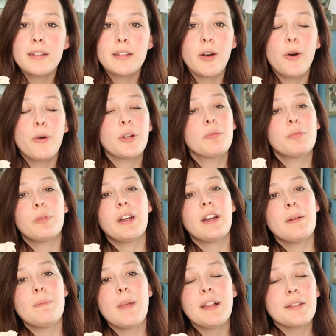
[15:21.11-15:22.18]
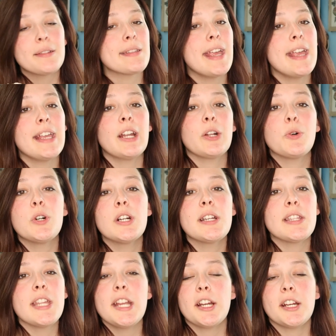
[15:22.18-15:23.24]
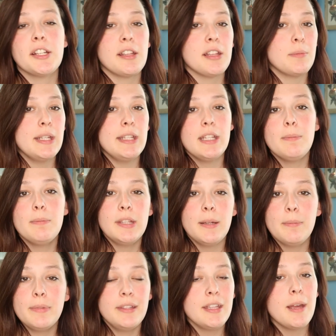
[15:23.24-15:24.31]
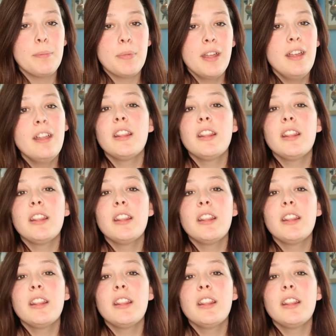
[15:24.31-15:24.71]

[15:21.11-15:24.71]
So for a milk snake and a corn snake are just going to be zip, zip, zip.